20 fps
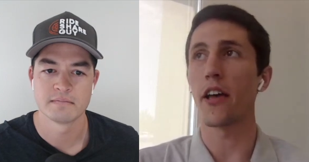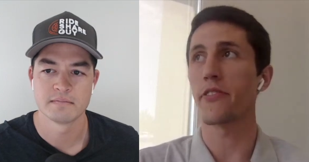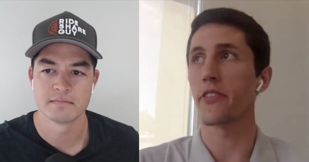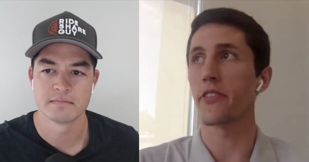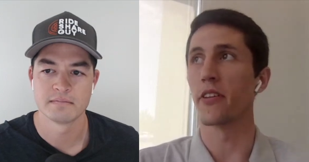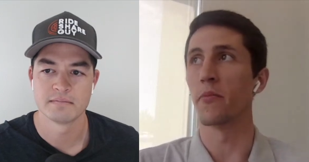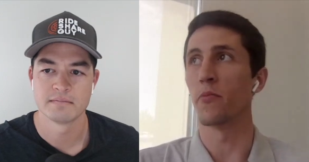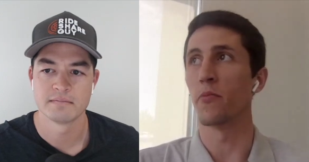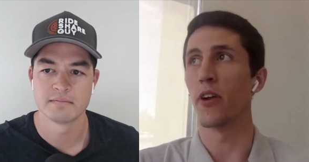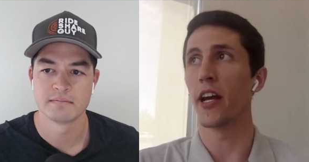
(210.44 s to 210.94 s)

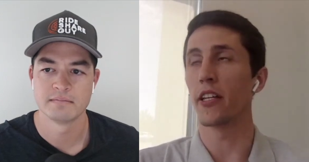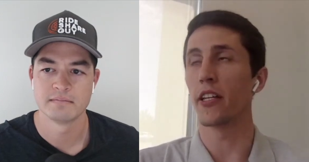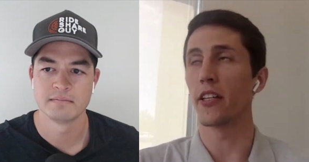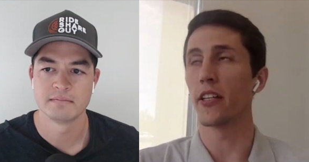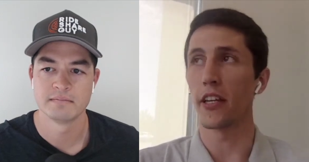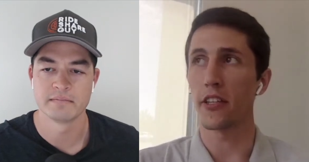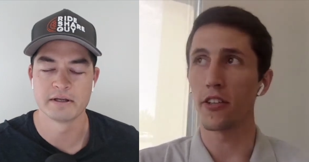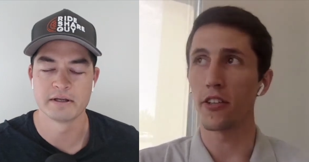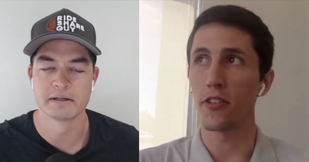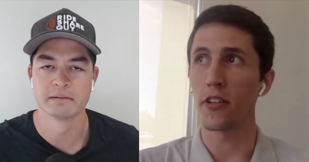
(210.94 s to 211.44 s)
Speaker 1: awesome, right?
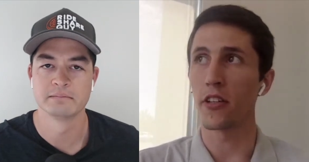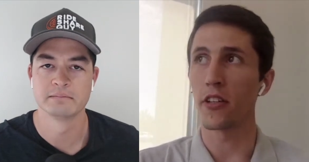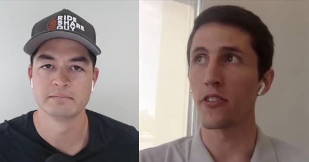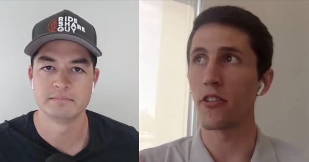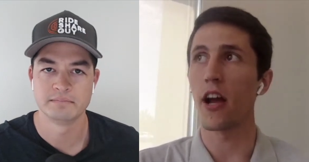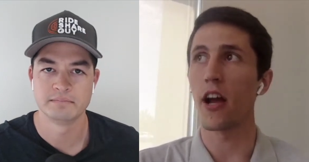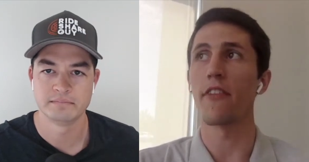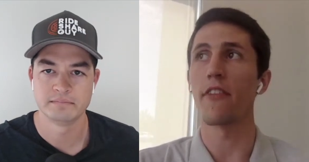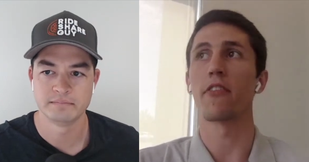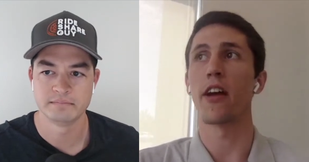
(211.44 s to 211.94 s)
Like yeah. you can
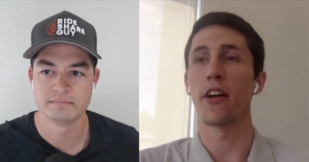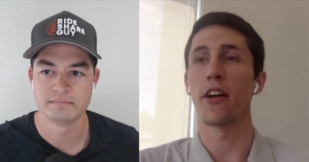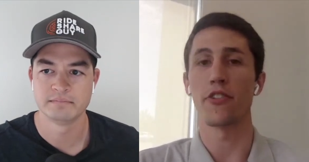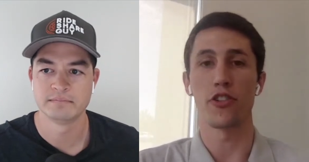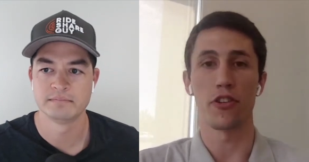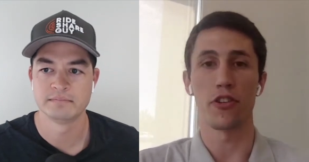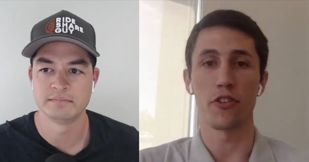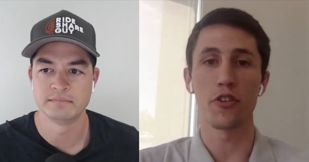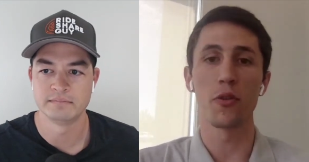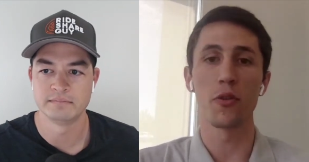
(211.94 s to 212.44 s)
drive
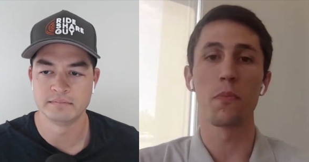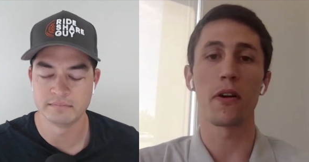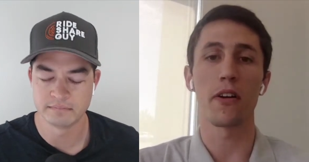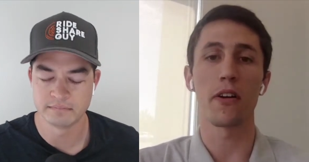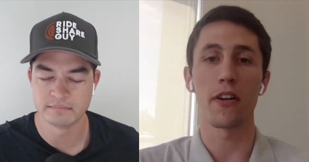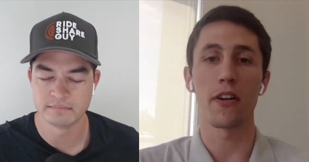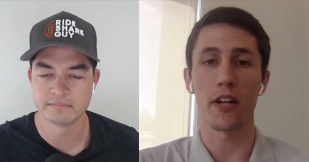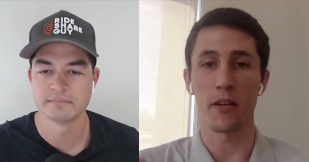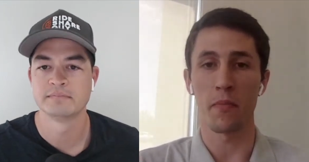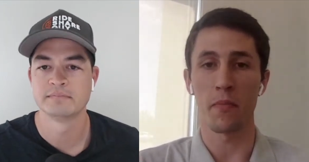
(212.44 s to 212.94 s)
around your
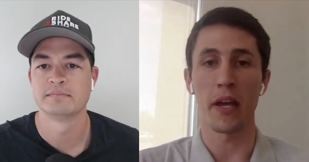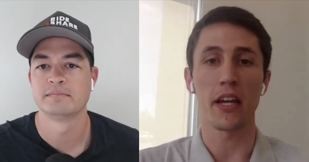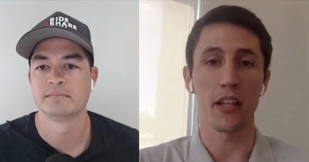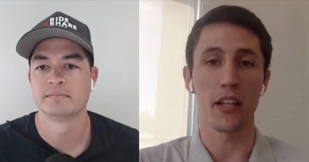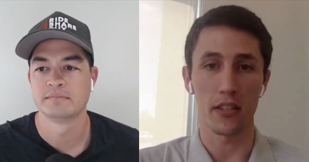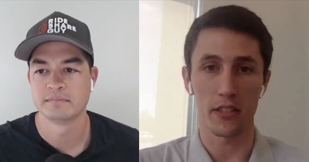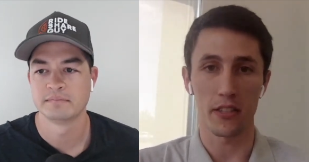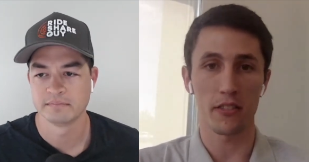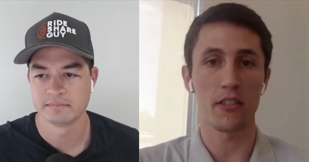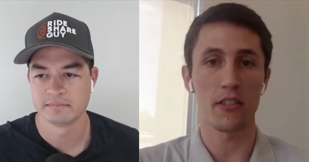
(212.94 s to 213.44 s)
Uber and
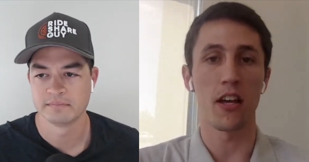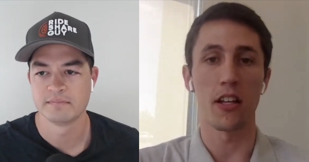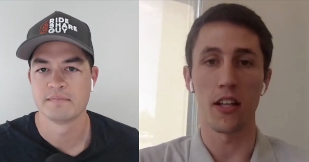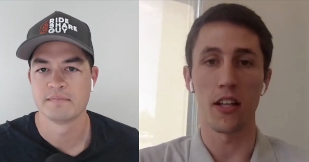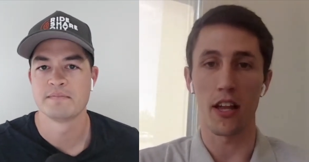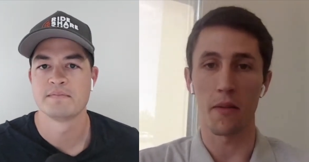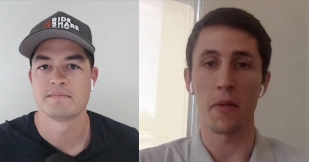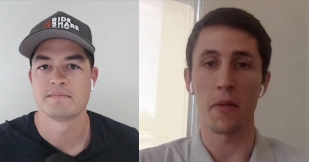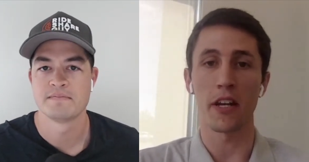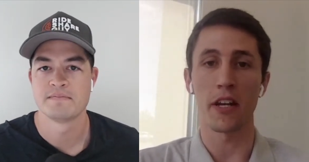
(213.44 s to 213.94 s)
make a, a
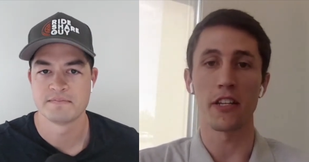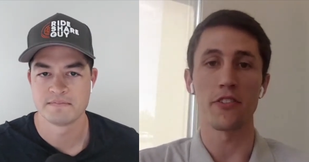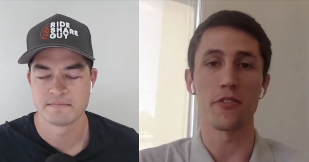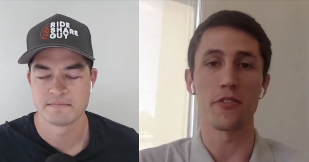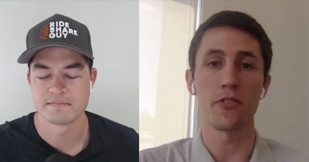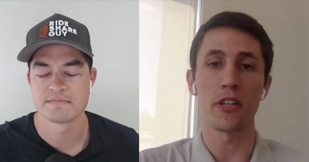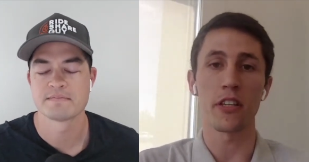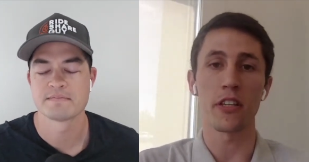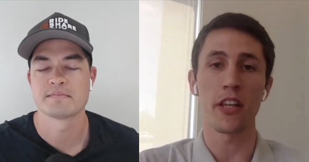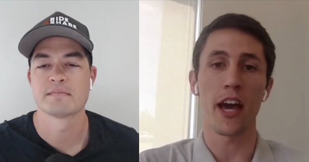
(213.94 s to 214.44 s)
lot of money
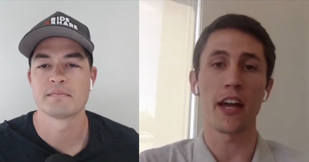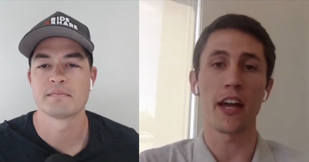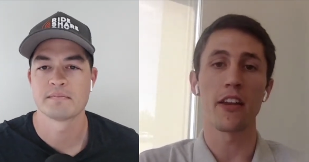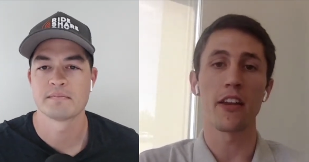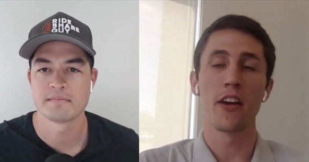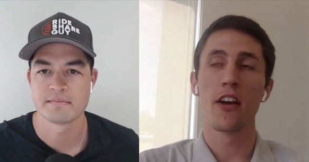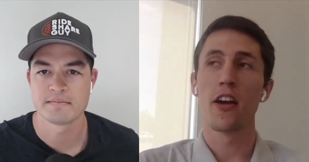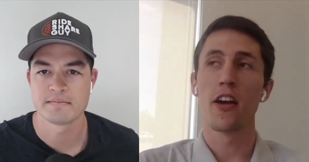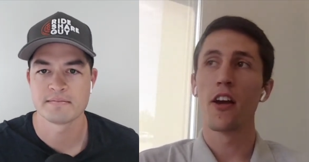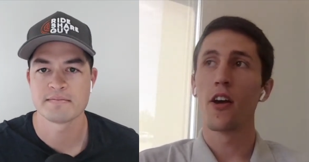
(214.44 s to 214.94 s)
doing that,
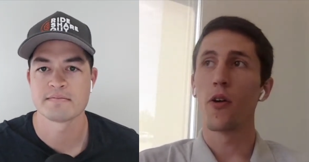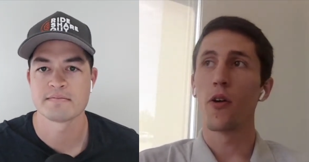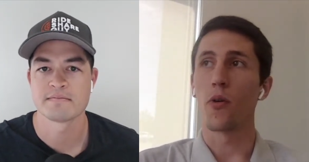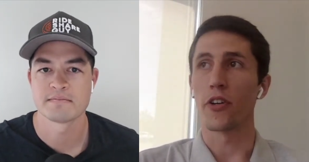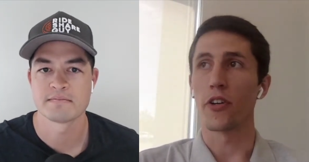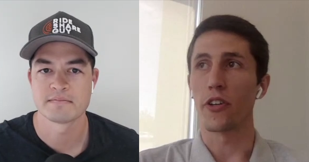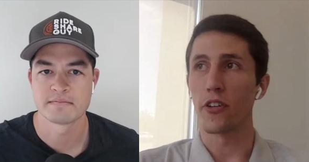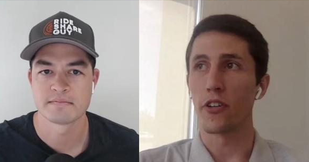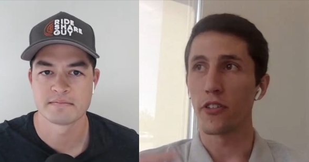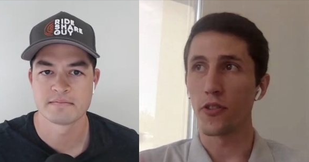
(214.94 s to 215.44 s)

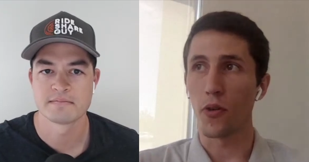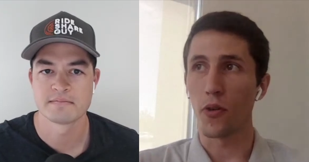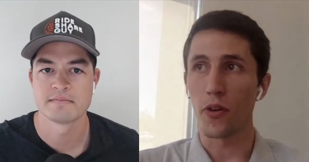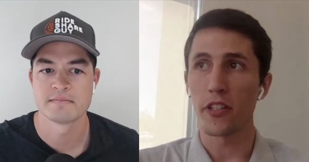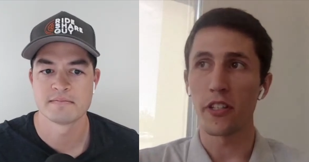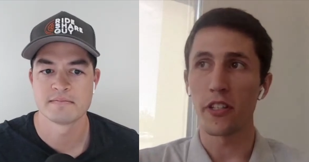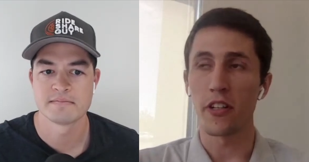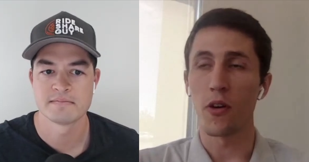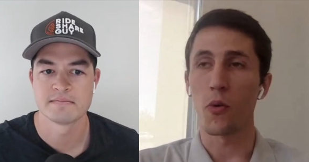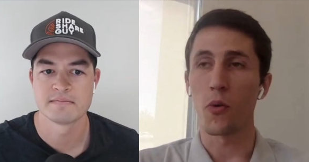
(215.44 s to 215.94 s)
or your
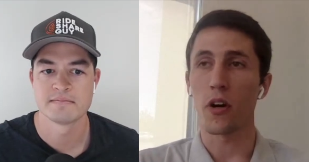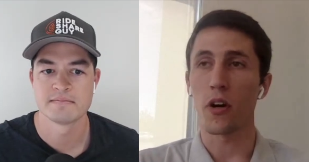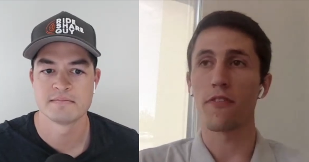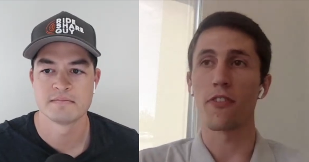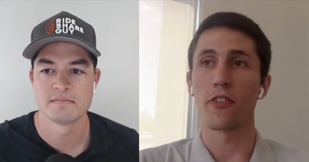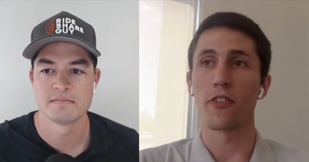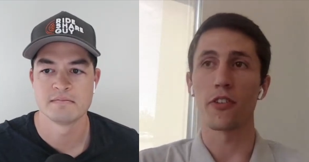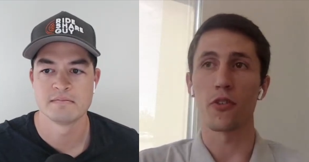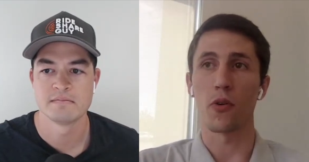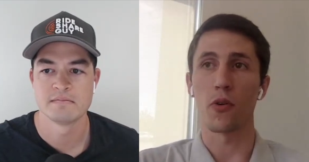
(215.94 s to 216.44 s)
door, you know,
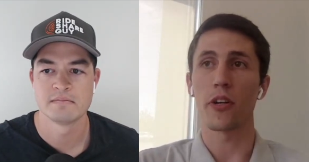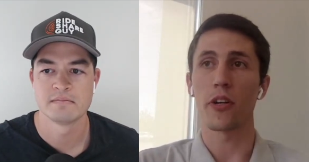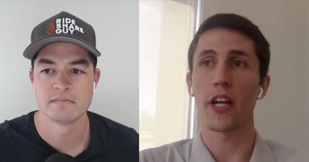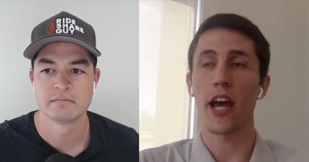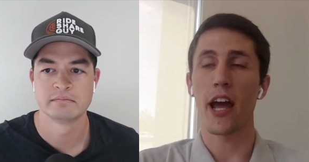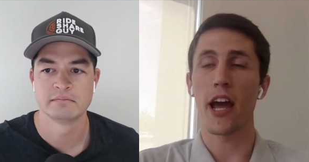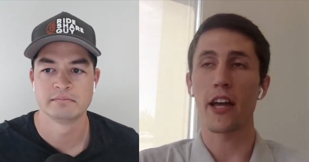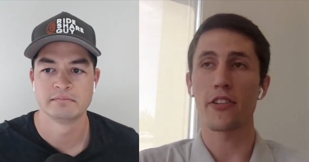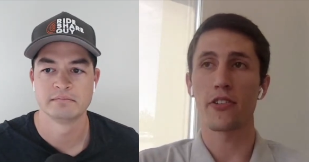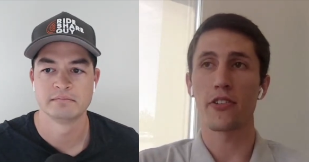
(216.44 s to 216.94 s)
work for
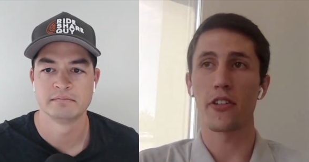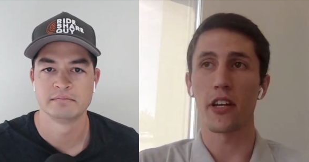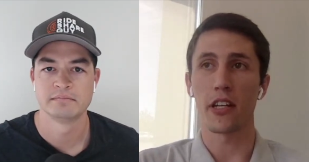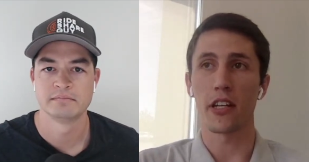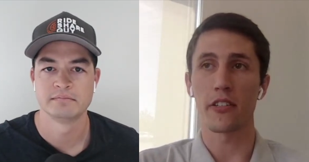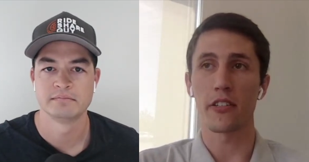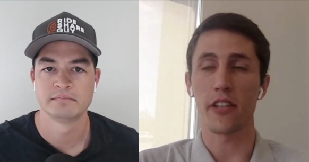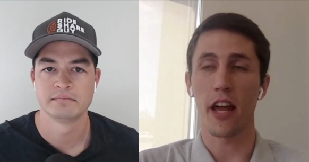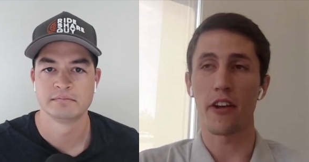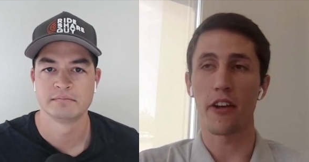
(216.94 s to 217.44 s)
DoorDash,
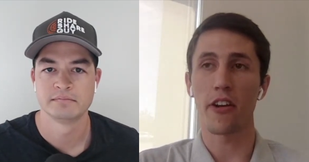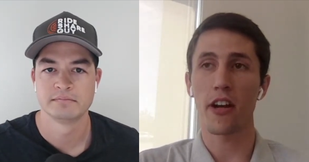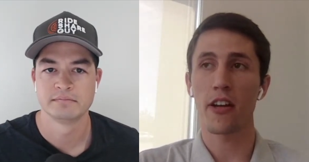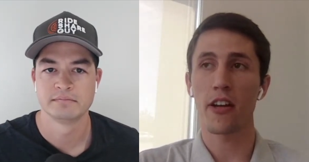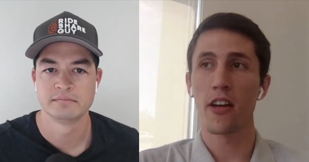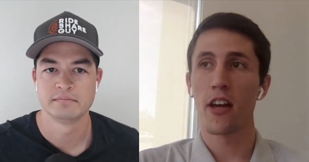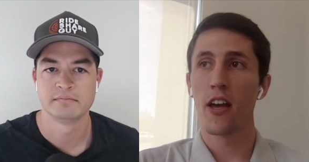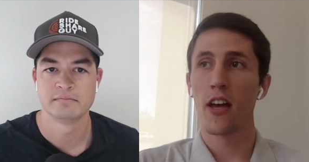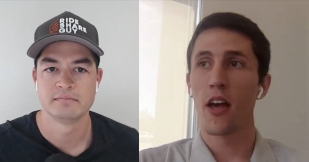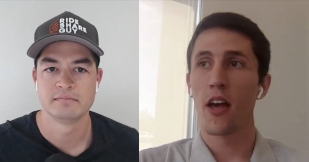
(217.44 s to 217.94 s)
etc.